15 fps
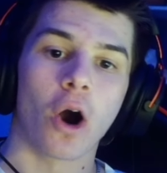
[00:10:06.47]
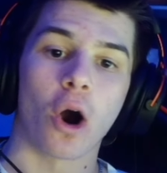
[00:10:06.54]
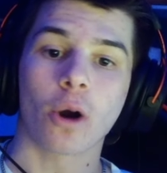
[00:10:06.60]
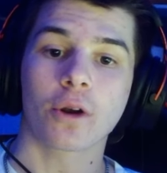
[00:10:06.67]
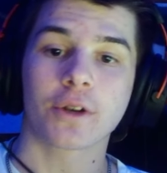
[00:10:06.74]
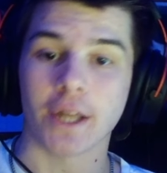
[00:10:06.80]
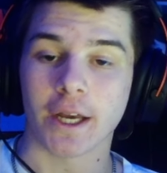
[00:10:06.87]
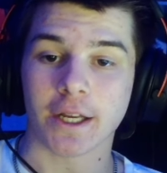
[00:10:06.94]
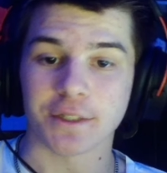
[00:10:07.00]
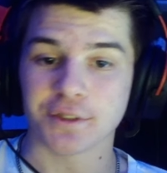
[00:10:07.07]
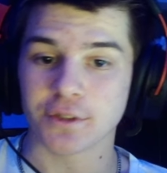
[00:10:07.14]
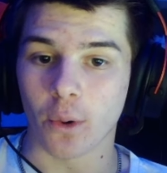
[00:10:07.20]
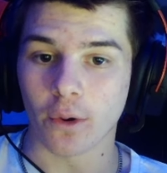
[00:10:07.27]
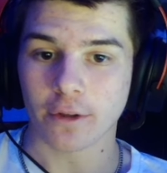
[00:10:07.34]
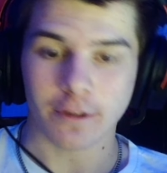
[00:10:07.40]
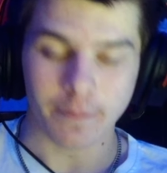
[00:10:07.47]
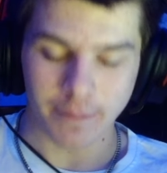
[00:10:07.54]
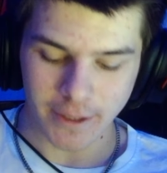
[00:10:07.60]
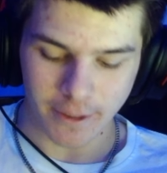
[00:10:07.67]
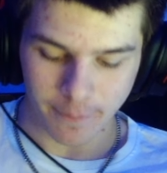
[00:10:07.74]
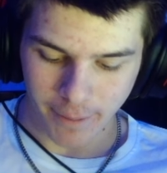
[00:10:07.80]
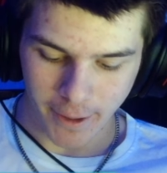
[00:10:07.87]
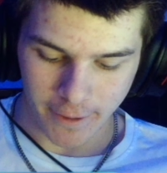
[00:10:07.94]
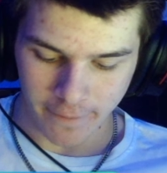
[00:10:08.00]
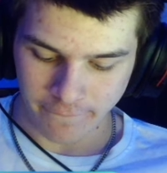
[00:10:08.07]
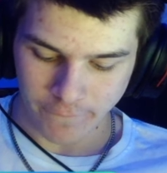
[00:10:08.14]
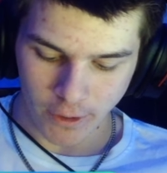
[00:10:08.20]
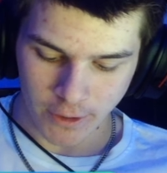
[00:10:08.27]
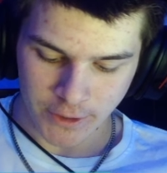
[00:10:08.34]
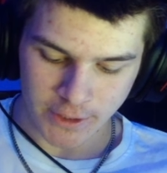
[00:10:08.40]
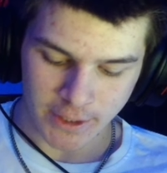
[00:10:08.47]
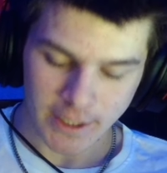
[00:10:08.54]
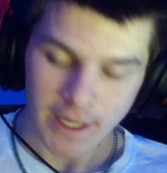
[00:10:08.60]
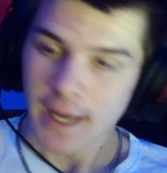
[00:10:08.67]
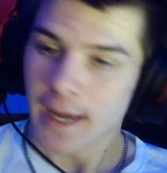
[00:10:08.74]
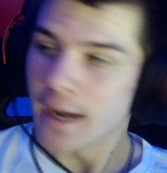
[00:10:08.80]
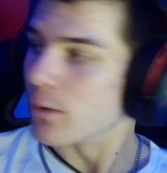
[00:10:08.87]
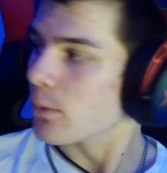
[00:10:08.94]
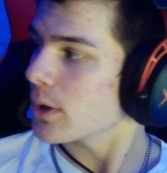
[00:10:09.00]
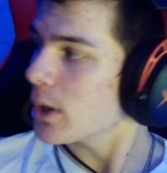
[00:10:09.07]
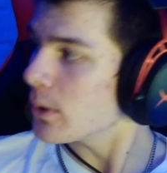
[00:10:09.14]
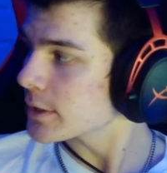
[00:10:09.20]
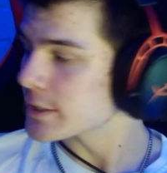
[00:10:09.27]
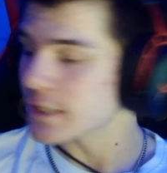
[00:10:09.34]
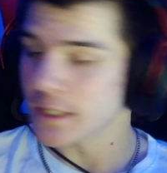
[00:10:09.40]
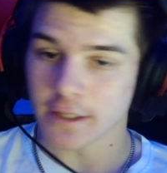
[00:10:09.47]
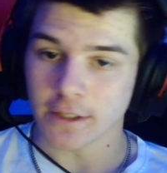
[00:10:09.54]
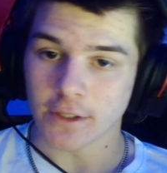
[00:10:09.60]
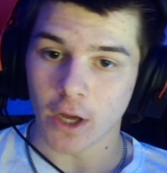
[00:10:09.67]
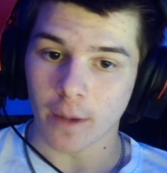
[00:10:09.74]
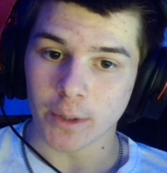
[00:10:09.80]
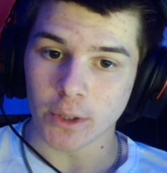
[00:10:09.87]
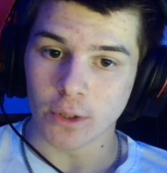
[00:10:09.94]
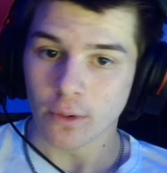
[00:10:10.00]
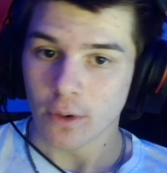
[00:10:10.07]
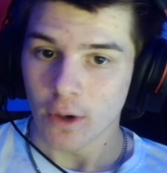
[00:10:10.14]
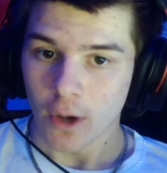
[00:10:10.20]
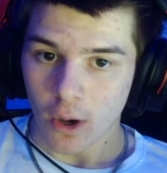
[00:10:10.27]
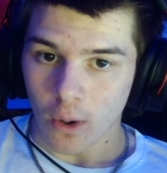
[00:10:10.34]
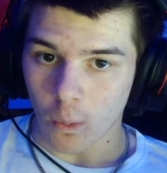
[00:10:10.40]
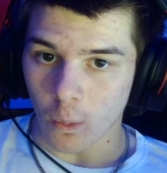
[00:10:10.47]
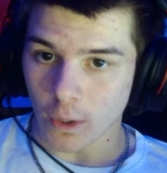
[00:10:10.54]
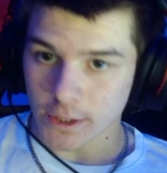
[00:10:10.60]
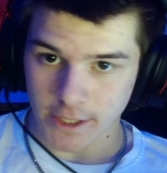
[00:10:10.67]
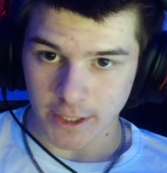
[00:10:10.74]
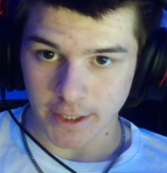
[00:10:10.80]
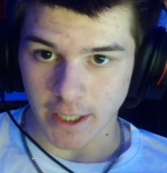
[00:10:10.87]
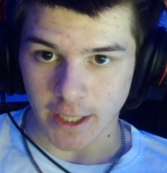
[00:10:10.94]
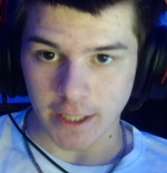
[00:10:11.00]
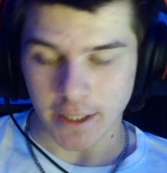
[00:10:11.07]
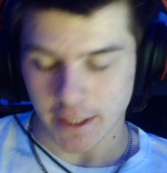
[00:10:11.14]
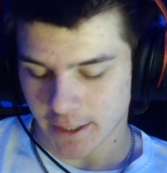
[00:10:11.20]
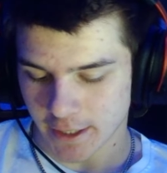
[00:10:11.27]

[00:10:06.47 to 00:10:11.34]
Our deck is going to be the better version, and we're going to take the W once again.